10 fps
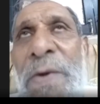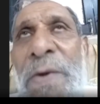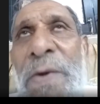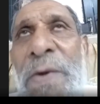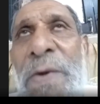
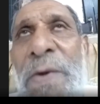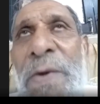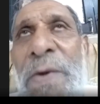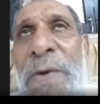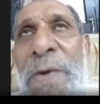or
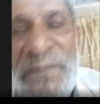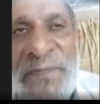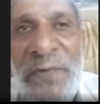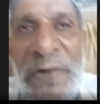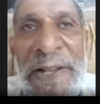because of
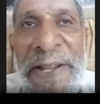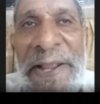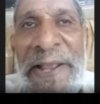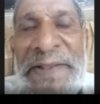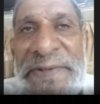folic
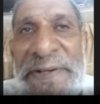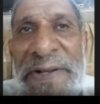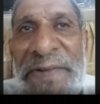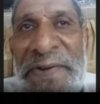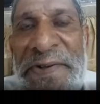acid
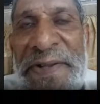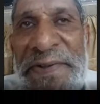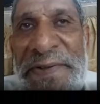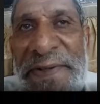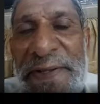
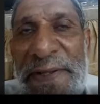deficiency.